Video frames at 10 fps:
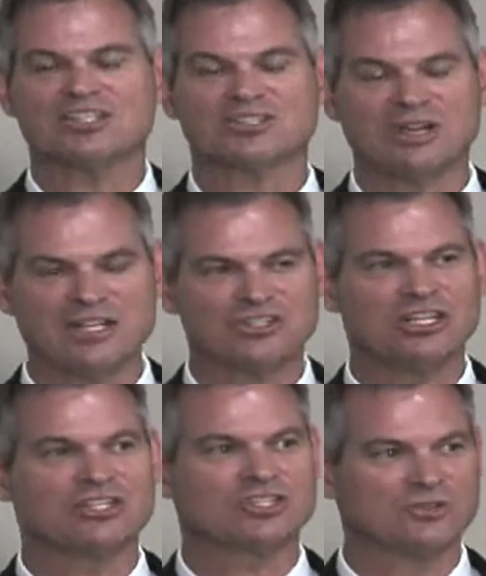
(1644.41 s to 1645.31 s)
stretched
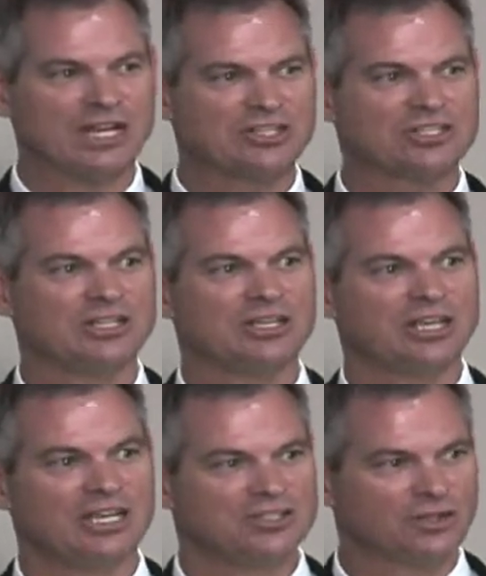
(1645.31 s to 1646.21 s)
and stretched
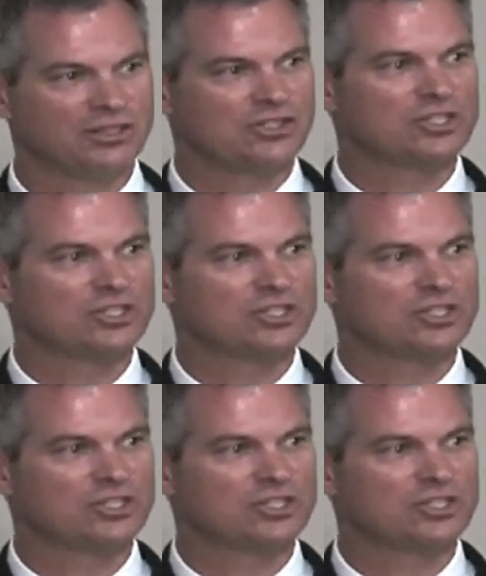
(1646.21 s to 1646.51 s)
until it